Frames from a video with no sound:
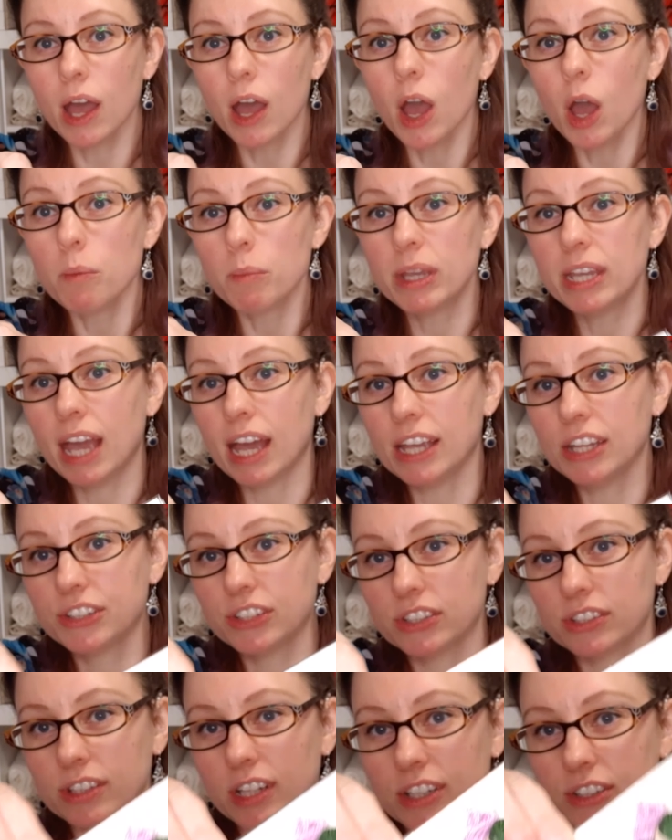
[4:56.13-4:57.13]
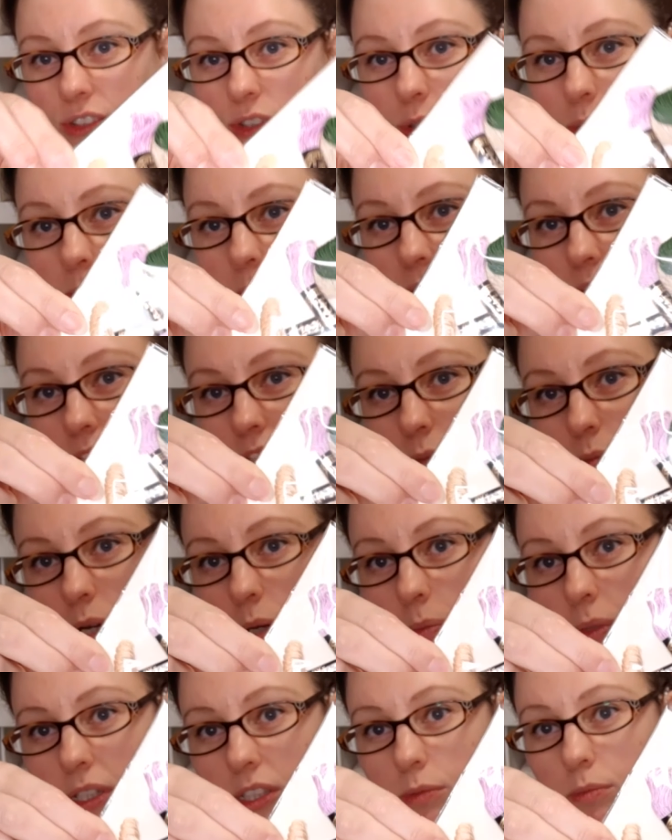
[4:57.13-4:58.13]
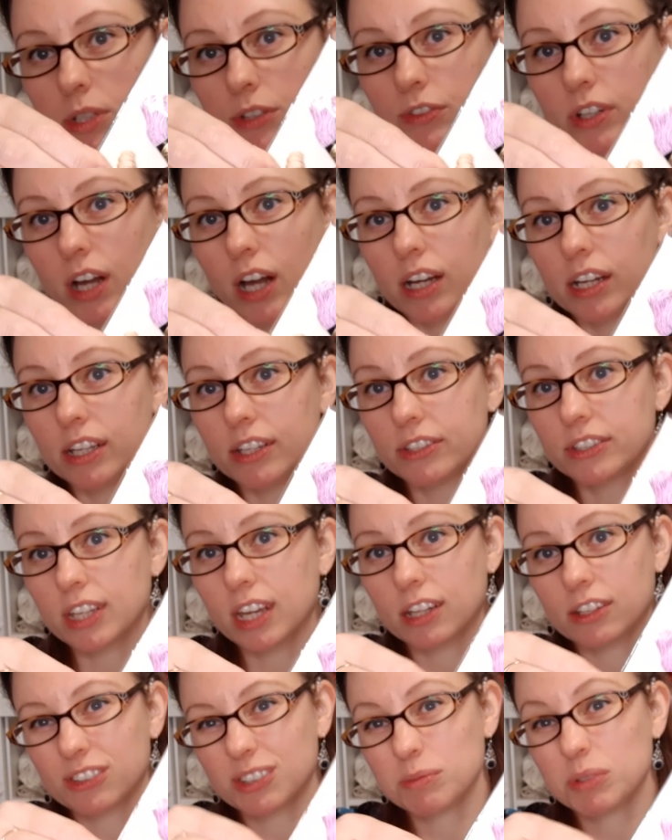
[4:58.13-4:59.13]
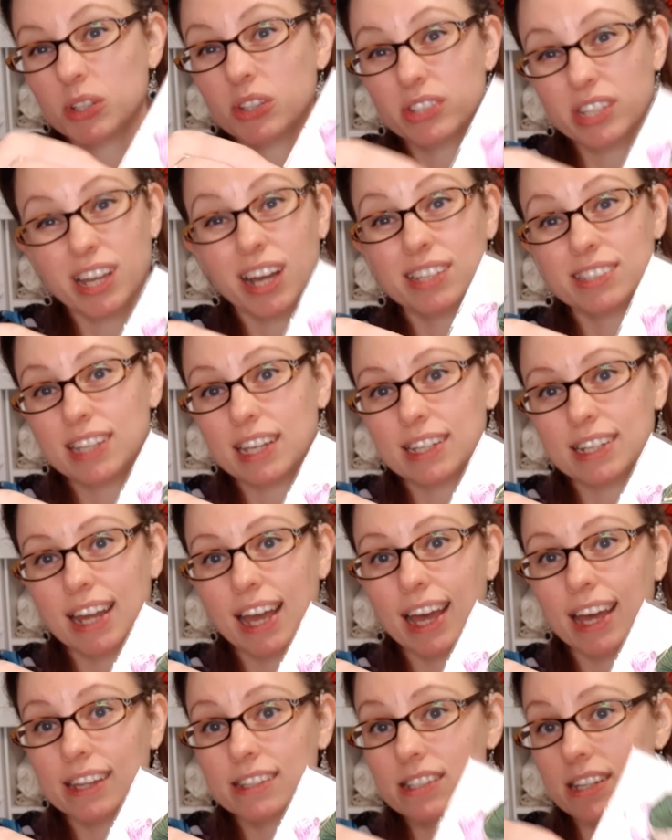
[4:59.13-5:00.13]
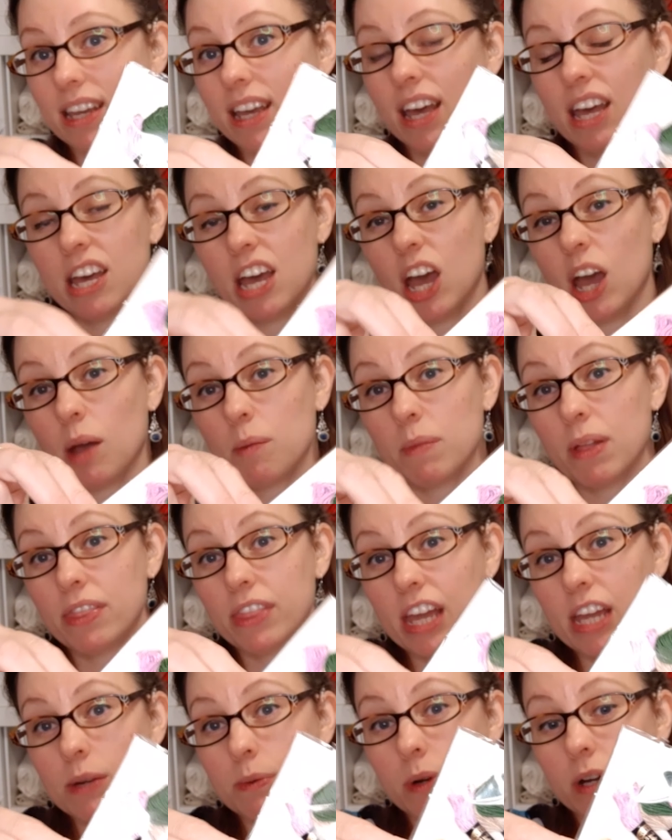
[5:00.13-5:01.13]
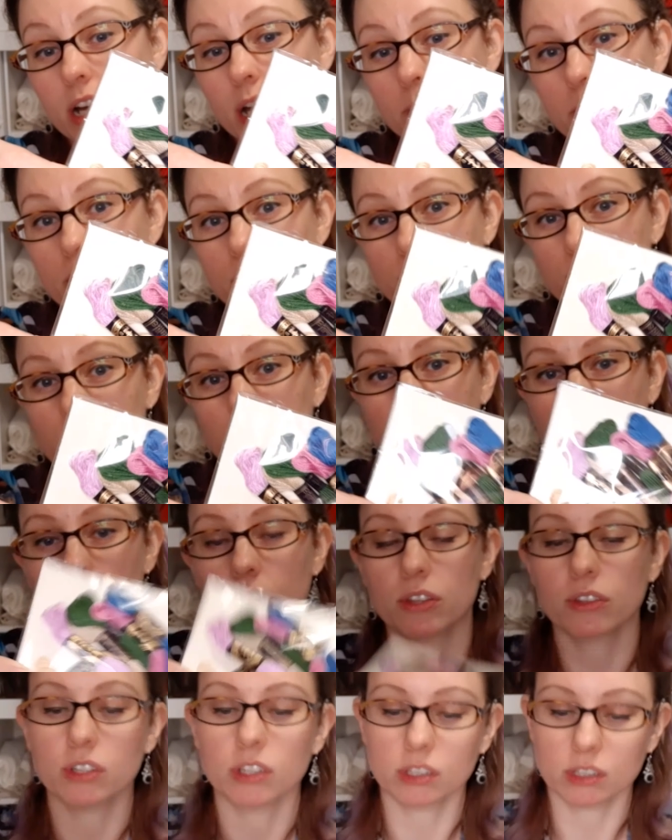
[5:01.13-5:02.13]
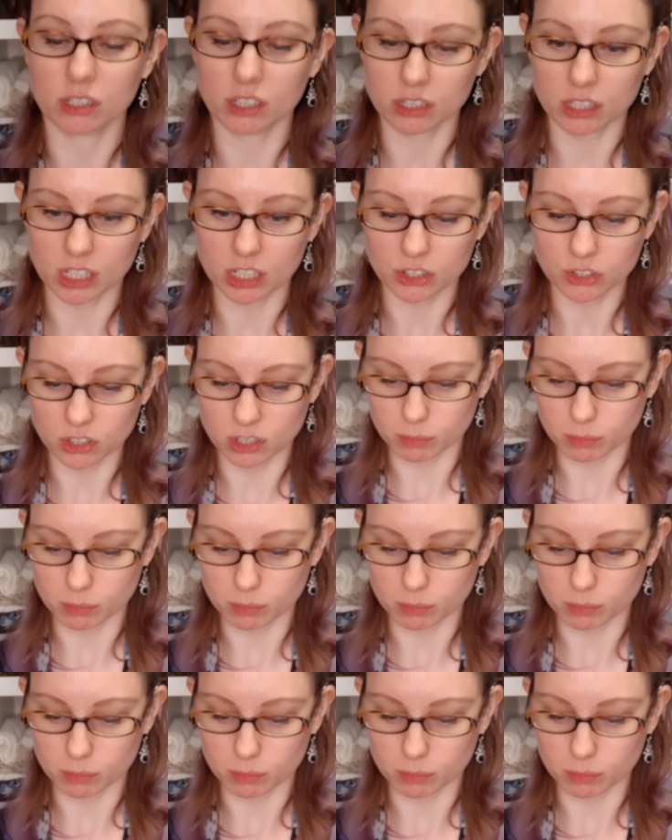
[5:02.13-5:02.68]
But yeah, it's just nice to pick them up in some different colours, and because they are second hand, they were a bit cheaper than they should have